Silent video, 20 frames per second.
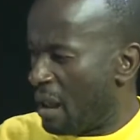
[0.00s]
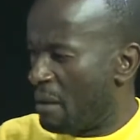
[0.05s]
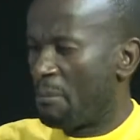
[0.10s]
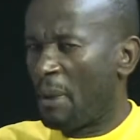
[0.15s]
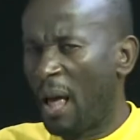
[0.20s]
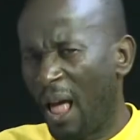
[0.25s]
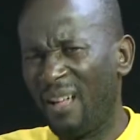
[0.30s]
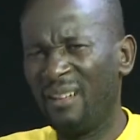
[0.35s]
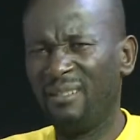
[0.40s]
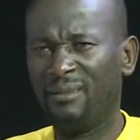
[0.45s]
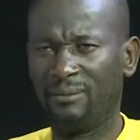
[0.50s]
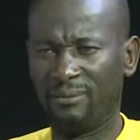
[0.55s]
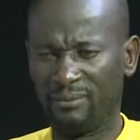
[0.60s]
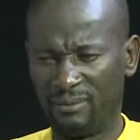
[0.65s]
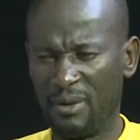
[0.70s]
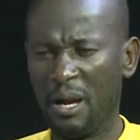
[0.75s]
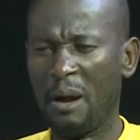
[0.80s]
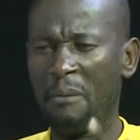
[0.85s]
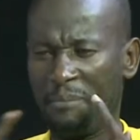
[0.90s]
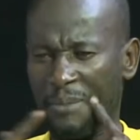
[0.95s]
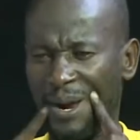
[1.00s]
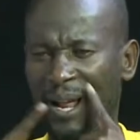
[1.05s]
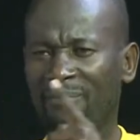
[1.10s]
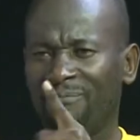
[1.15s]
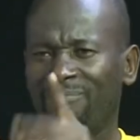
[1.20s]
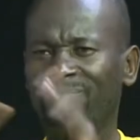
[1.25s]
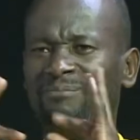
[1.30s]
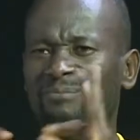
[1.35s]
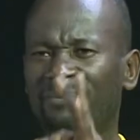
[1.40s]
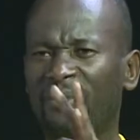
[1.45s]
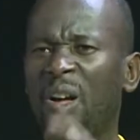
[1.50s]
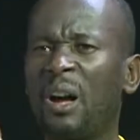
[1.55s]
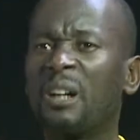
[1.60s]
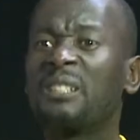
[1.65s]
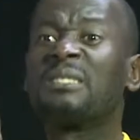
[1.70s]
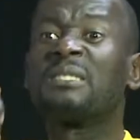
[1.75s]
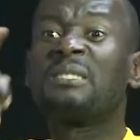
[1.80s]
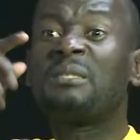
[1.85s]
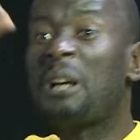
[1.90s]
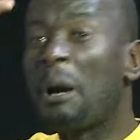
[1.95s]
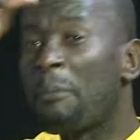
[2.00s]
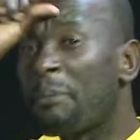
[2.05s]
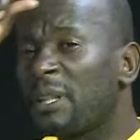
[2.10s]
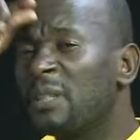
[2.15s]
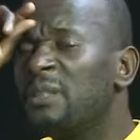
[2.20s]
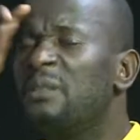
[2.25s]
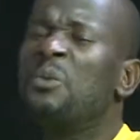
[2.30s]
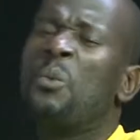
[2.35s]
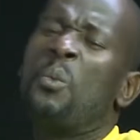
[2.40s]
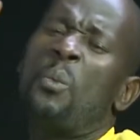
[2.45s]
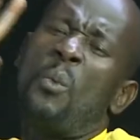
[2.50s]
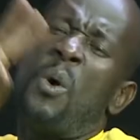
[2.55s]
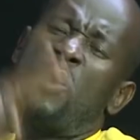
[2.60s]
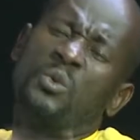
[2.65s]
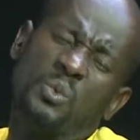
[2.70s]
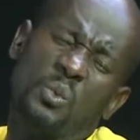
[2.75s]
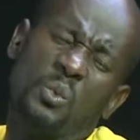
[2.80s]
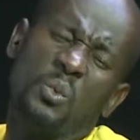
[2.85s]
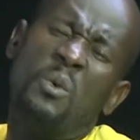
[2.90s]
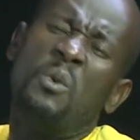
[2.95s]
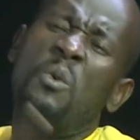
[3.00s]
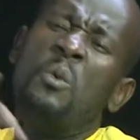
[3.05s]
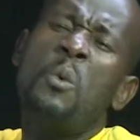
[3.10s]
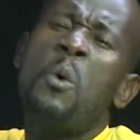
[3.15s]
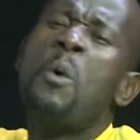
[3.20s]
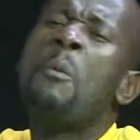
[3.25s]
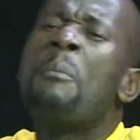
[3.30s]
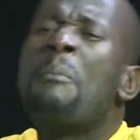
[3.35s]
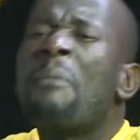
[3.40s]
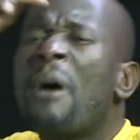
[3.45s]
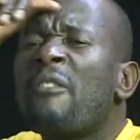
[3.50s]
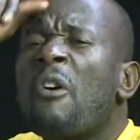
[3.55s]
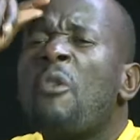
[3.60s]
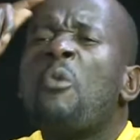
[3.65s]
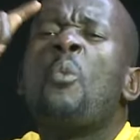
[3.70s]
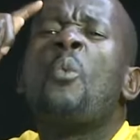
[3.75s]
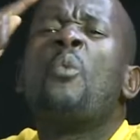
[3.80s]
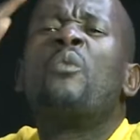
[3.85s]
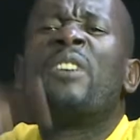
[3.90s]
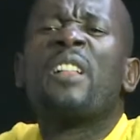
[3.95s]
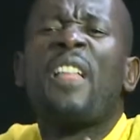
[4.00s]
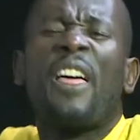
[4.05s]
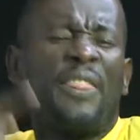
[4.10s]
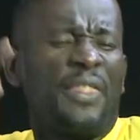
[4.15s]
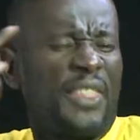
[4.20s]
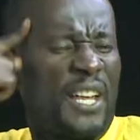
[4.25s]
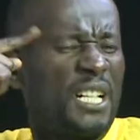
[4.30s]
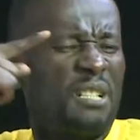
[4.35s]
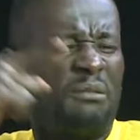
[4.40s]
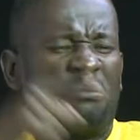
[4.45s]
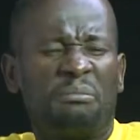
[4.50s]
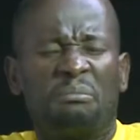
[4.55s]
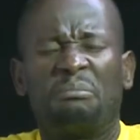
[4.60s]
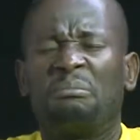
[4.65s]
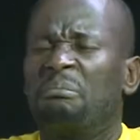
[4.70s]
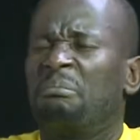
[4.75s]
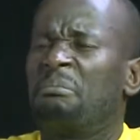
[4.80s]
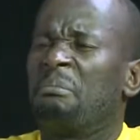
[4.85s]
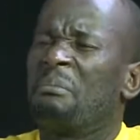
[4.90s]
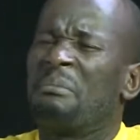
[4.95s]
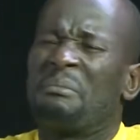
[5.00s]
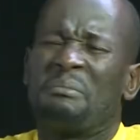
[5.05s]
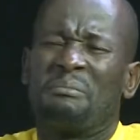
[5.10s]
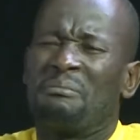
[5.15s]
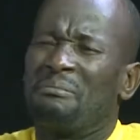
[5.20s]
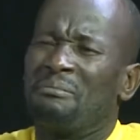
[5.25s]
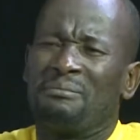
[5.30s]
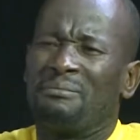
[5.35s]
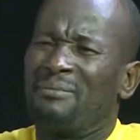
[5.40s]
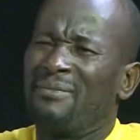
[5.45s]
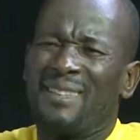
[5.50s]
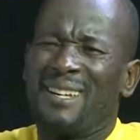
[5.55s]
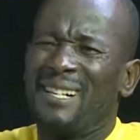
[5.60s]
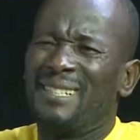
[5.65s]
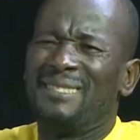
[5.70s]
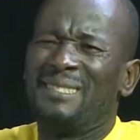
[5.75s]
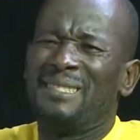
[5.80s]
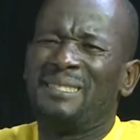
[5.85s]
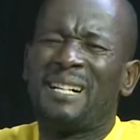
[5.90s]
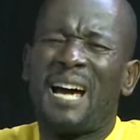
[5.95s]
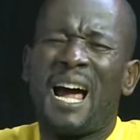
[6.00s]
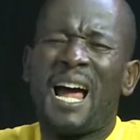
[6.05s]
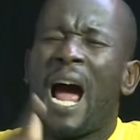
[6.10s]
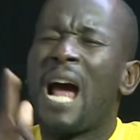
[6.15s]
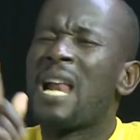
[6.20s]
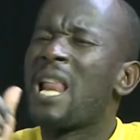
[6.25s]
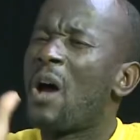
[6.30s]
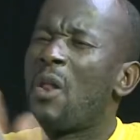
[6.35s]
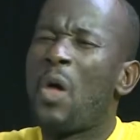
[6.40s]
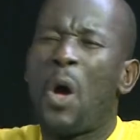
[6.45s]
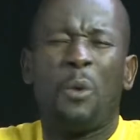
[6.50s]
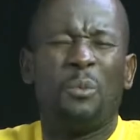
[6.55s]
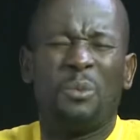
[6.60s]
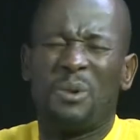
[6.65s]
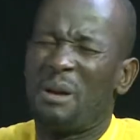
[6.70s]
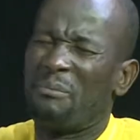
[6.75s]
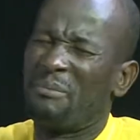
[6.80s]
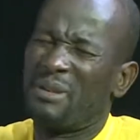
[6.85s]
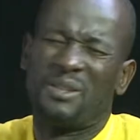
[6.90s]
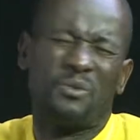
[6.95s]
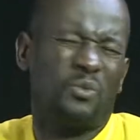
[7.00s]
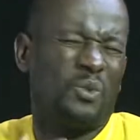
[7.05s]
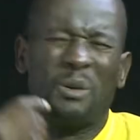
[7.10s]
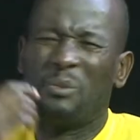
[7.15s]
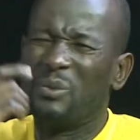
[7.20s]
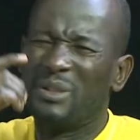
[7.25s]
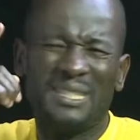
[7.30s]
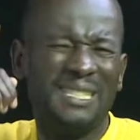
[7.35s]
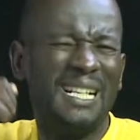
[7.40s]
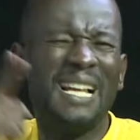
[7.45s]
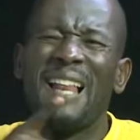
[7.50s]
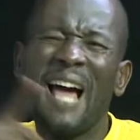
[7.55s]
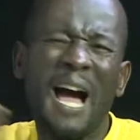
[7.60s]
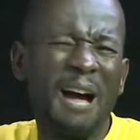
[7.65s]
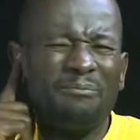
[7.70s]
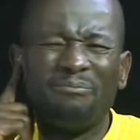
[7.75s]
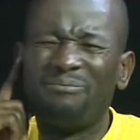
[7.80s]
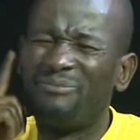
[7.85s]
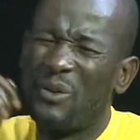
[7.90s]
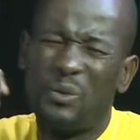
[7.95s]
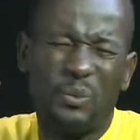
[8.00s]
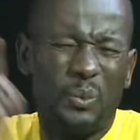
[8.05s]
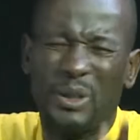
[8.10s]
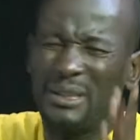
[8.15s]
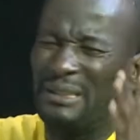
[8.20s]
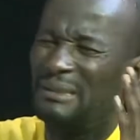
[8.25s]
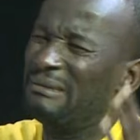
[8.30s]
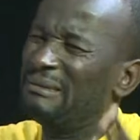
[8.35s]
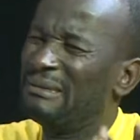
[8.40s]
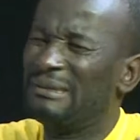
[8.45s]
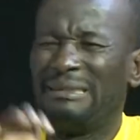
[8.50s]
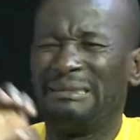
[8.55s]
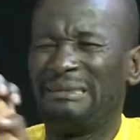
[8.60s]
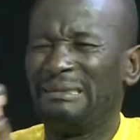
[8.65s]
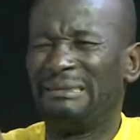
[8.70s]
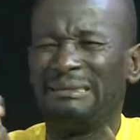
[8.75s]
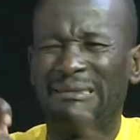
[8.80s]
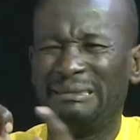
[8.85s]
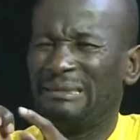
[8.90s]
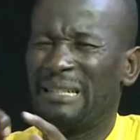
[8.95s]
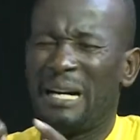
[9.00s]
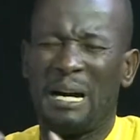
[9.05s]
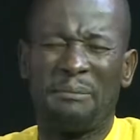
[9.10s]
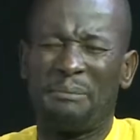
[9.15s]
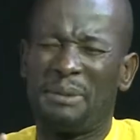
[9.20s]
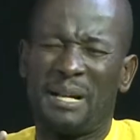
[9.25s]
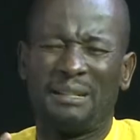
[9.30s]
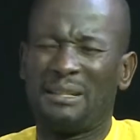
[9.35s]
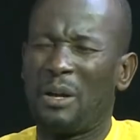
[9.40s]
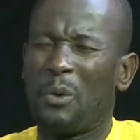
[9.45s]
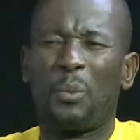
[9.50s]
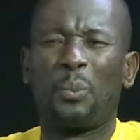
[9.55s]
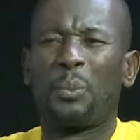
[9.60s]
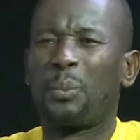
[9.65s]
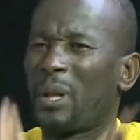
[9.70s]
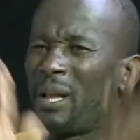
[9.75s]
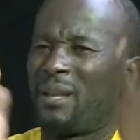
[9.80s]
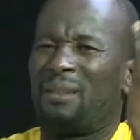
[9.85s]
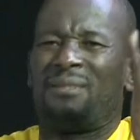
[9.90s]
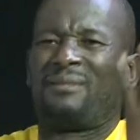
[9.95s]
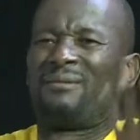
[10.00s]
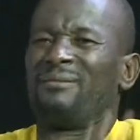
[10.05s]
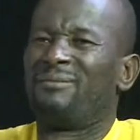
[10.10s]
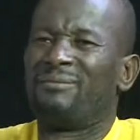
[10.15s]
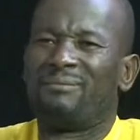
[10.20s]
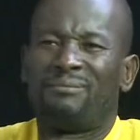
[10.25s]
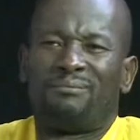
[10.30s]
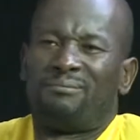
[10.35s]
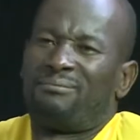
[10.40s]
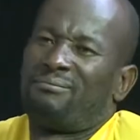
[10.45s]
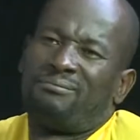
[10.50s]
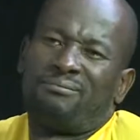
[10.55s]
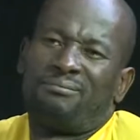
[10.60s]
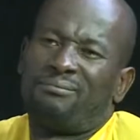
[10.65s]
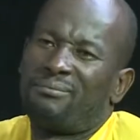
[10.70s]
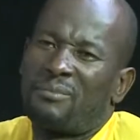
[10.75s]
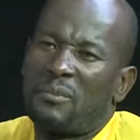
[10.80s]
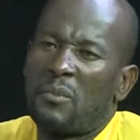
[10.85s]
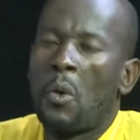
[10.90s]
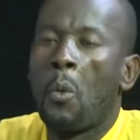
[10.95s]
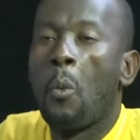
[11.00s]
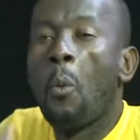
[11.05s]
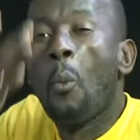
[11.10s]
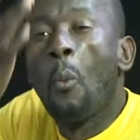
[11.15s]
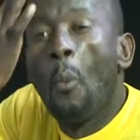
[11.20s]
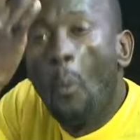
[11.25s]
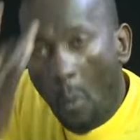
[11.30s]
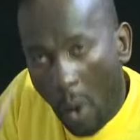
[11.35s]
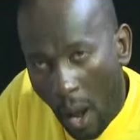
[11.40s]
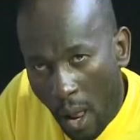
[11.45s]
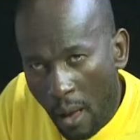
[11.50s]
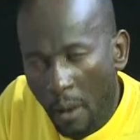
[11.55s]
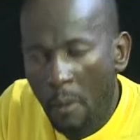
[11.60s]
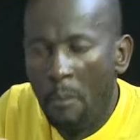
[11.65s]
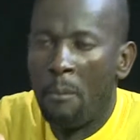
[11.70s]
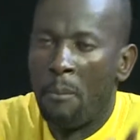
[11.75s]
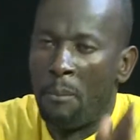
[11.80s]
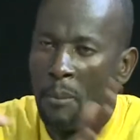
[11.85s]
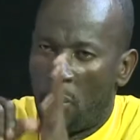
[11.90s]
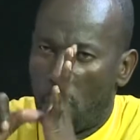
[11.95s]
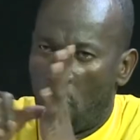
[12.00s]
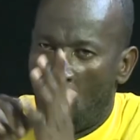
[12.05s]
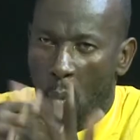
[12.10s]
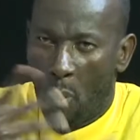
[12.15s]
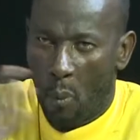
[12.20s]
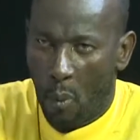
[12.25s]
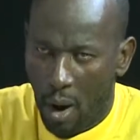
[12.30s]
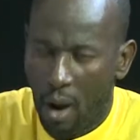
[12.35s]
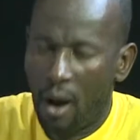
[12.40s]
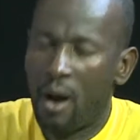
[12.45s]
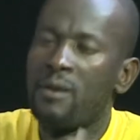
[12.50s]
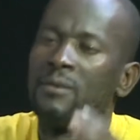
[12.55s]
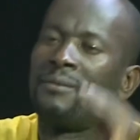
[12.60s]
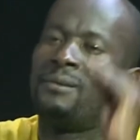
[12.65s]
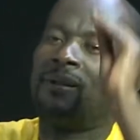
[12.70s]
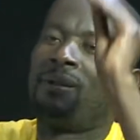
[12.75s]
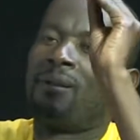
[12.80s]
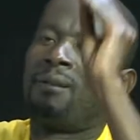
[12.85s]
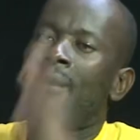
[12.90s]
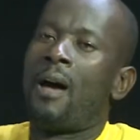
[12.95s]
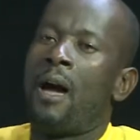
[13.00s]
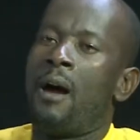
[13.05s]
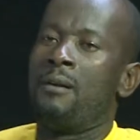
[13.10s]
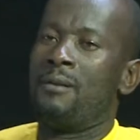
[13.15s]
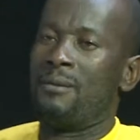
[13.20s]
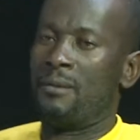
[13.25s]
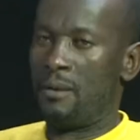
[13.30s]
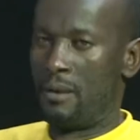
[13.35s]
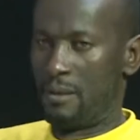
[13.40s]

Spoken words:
You get an A, I can get an A, right? So, and that will also build up on my esteem and social perception about the deaf persons, right? If we keep on getting E's, then the assumption will be what?